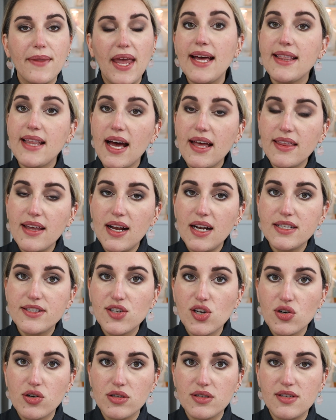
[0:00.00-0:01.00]
Another
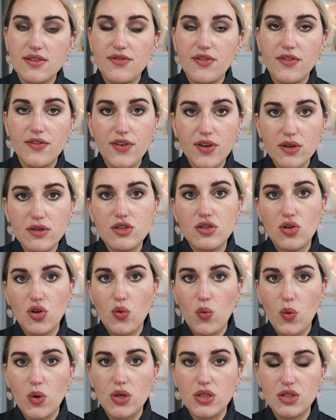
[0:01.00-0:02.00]
alternative, if you
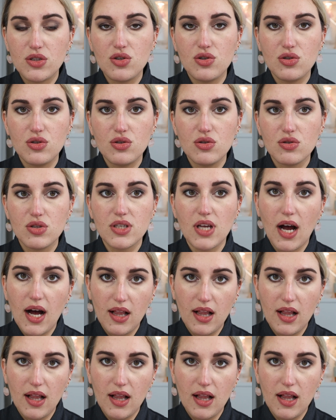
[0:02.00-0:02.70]
don't want to use